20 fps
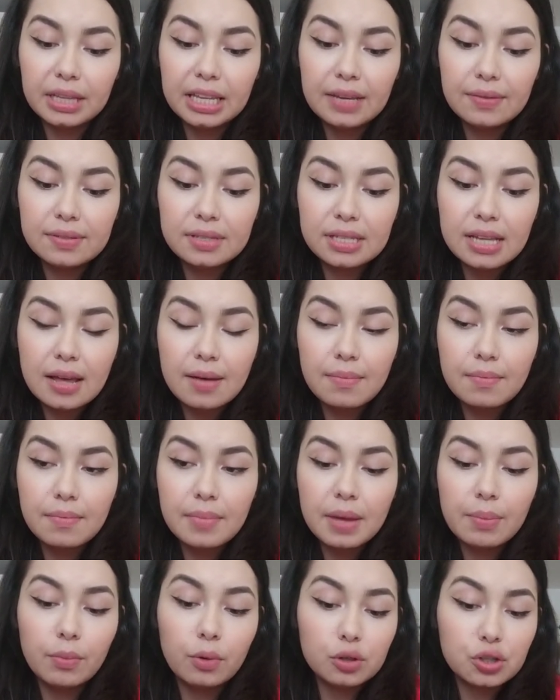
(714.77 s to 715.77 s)
leave
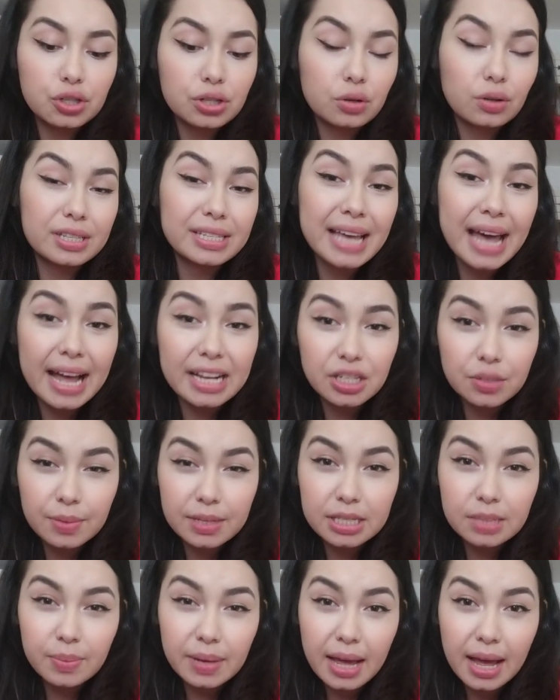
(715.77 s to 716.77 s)
some emotional
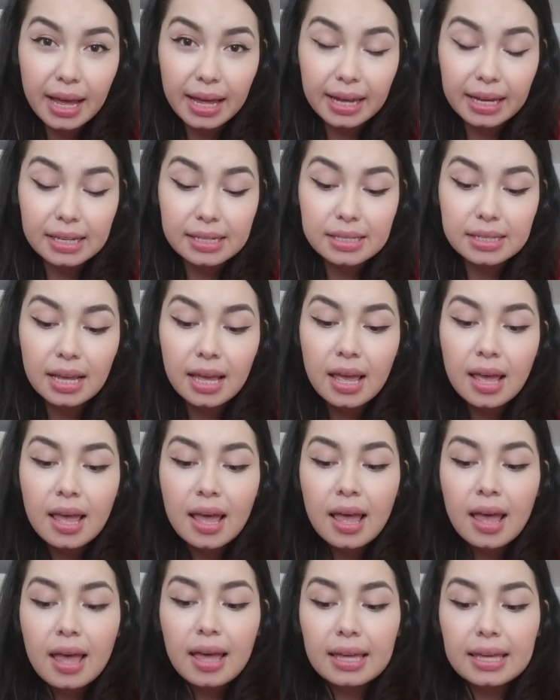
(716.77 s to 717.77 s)
attachments behind,
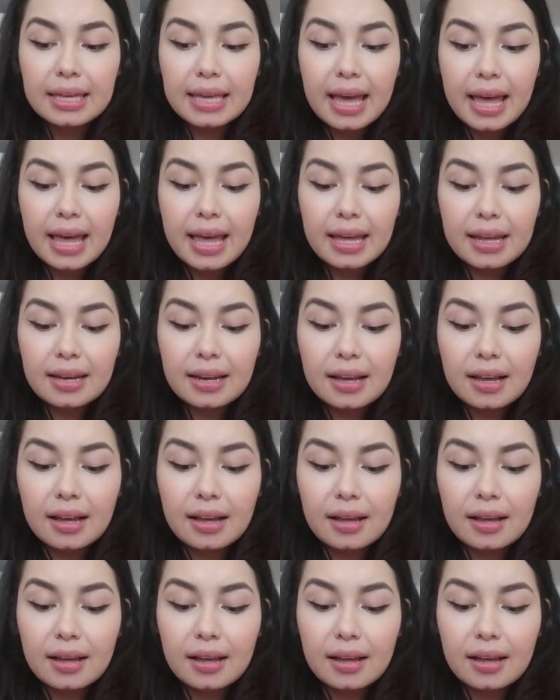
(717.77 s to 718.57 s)
yet